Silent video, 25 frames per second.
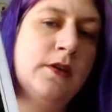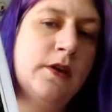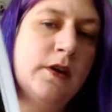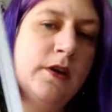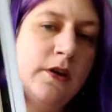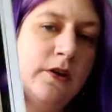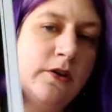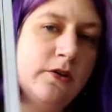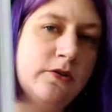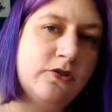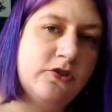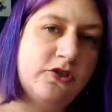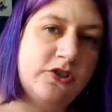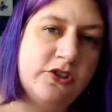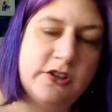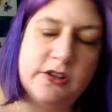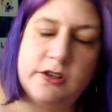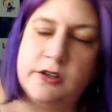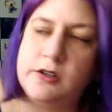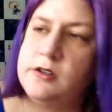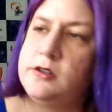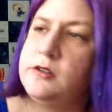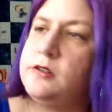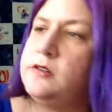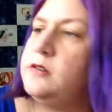
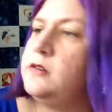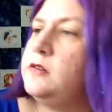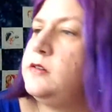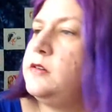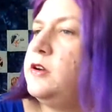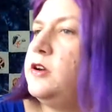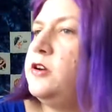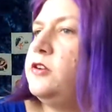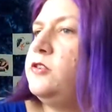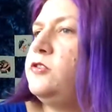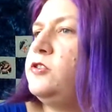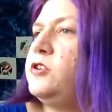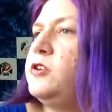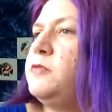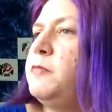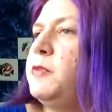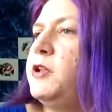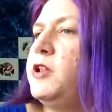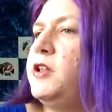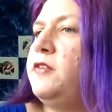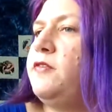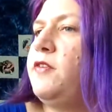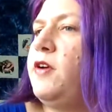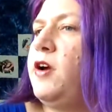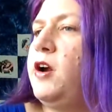Ocean
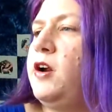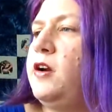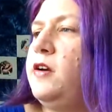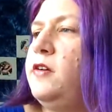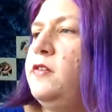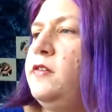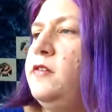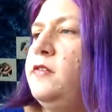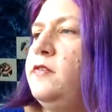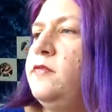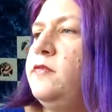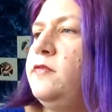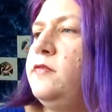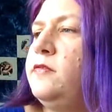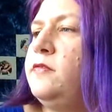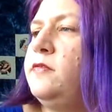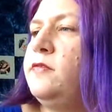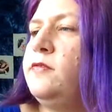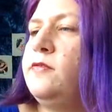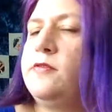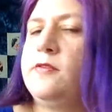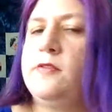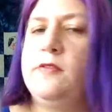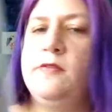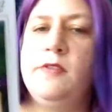Boulevard
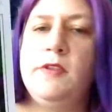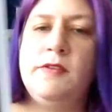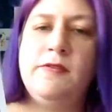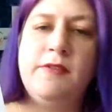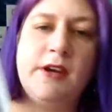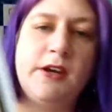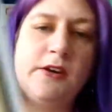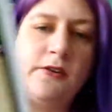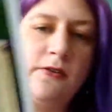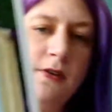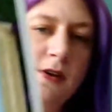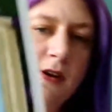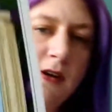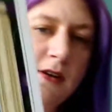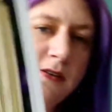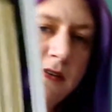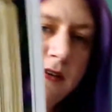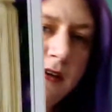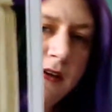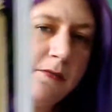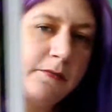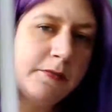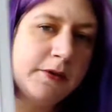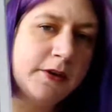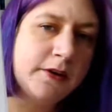from the Victoria
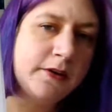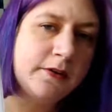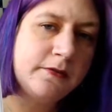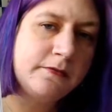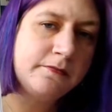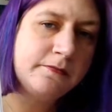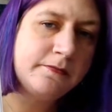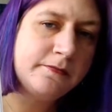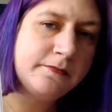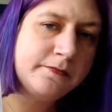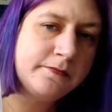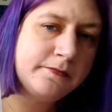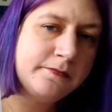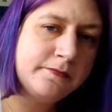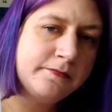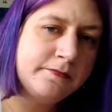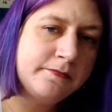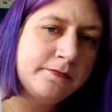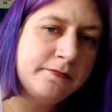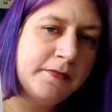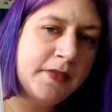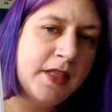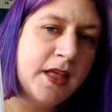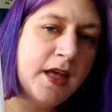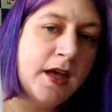Sampler.
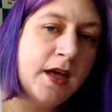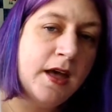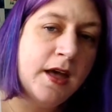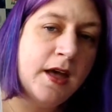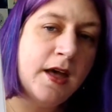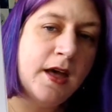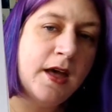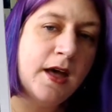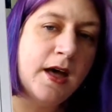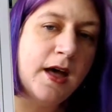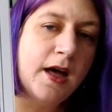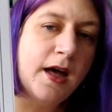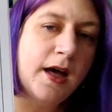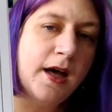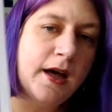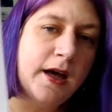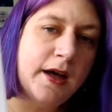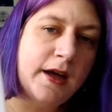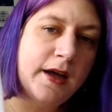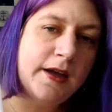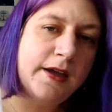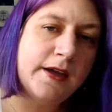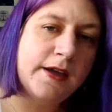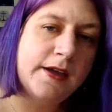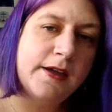
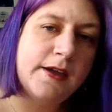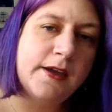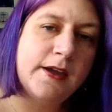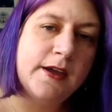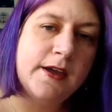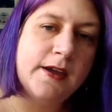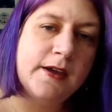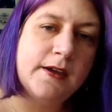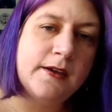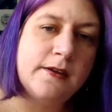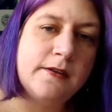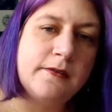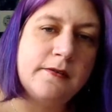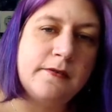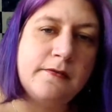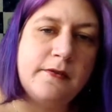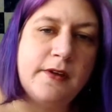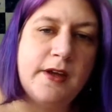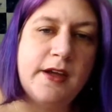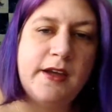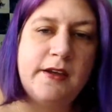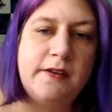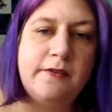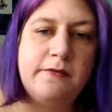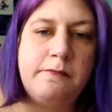I
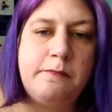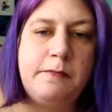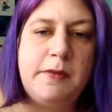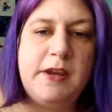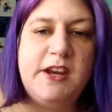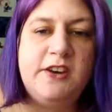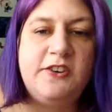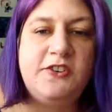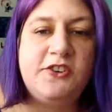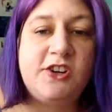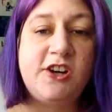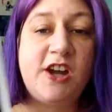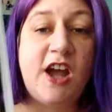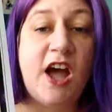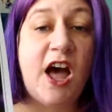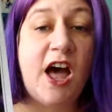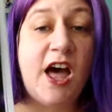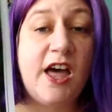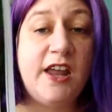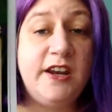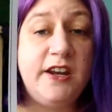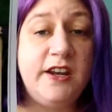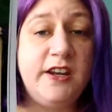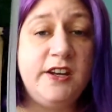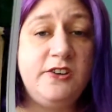have Beach
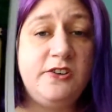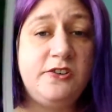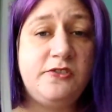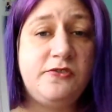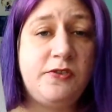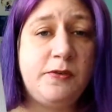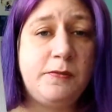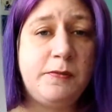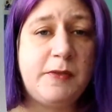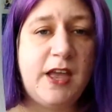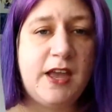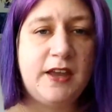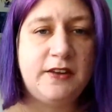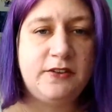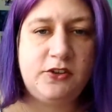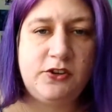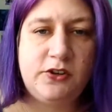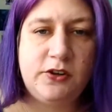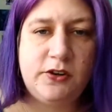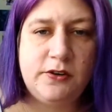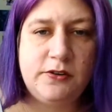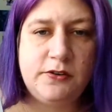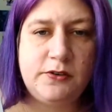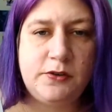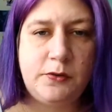Cottage from last
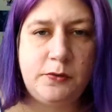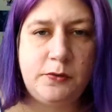year as a